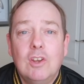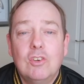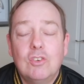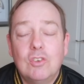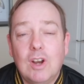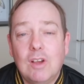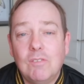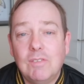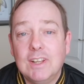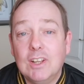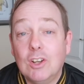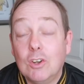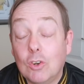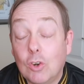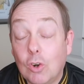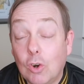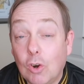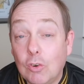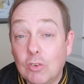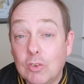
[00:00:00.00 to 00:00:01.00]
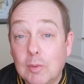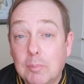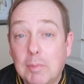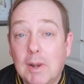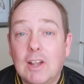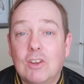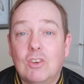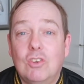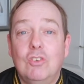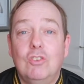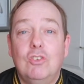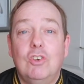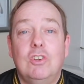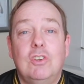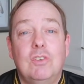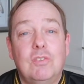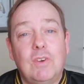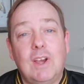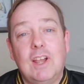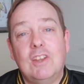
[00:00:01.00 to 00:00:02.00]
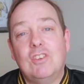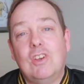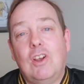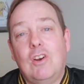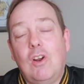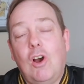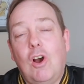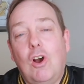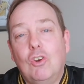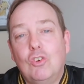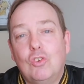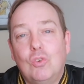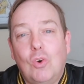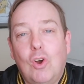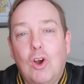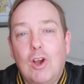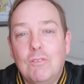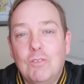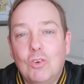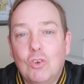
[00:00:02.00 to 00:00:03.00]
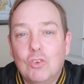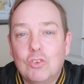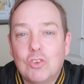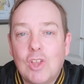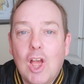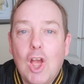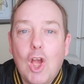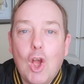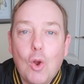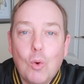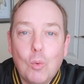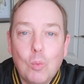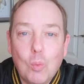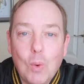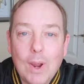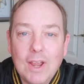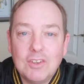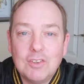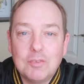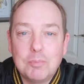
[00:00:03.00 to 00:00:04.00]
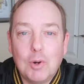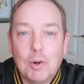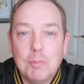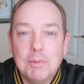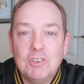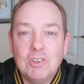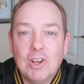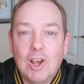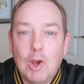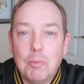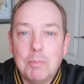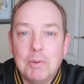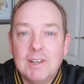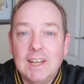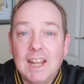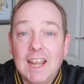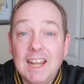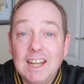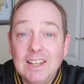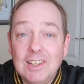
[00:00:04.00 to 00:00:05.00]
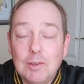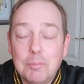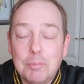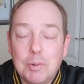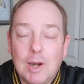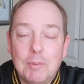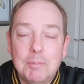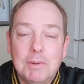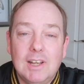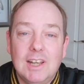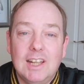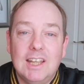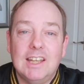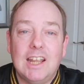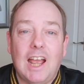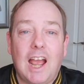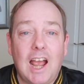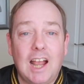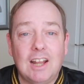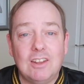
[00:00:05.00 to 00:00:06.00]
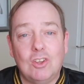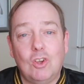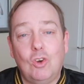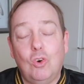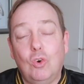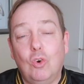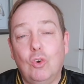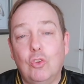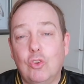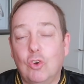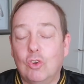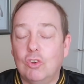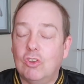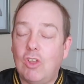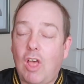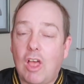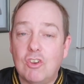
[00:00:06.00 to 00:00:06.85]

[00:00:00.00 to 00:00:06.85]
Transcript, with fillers: travelling across the Black Country to face our arch rivals West Bromwich Albion in the Premier League at the Hawthorns.